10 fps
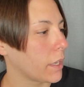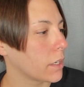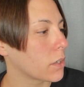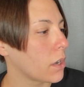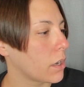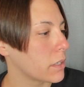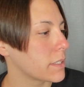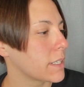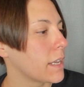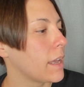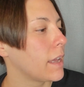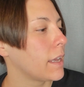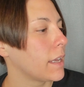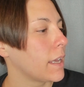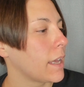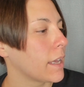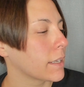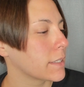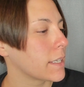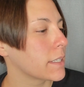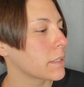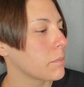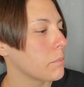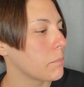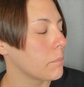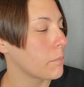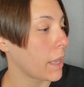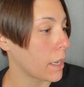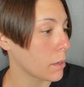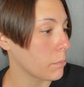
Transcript: and caused excess air